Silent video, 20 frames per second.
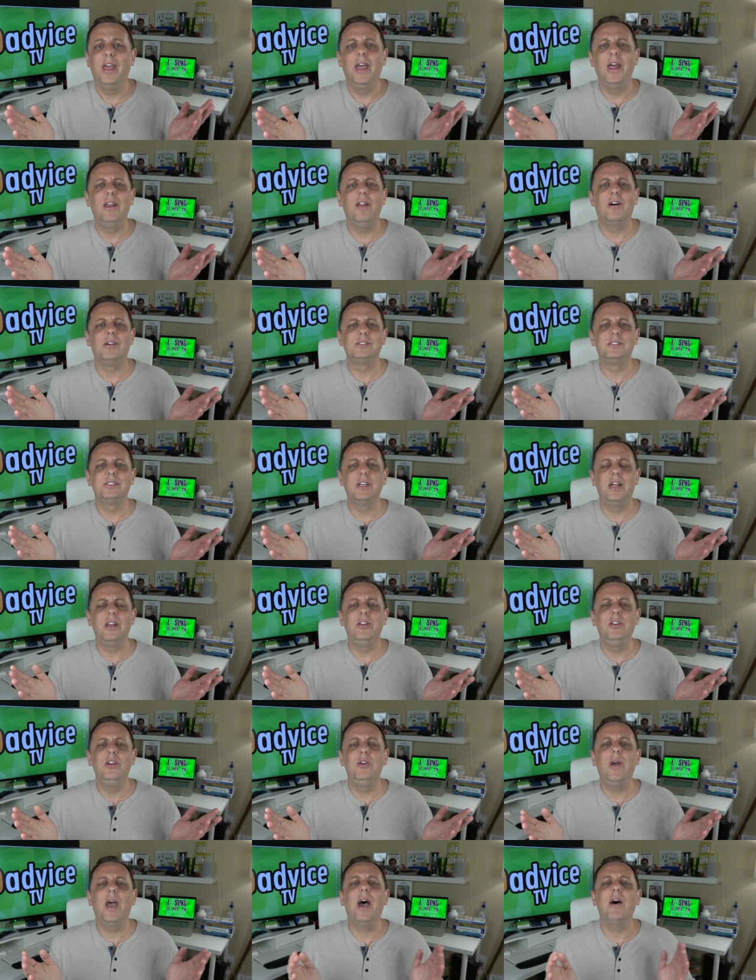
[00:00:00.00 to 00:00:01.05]
And all of a
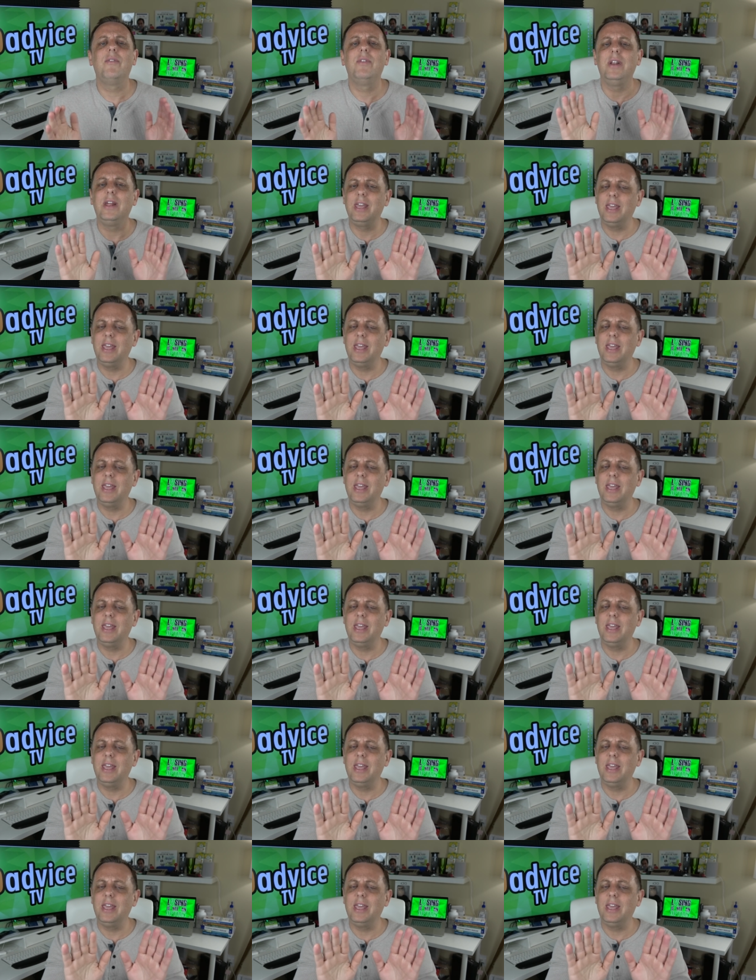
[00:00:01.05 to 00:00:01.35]
sudden, you have an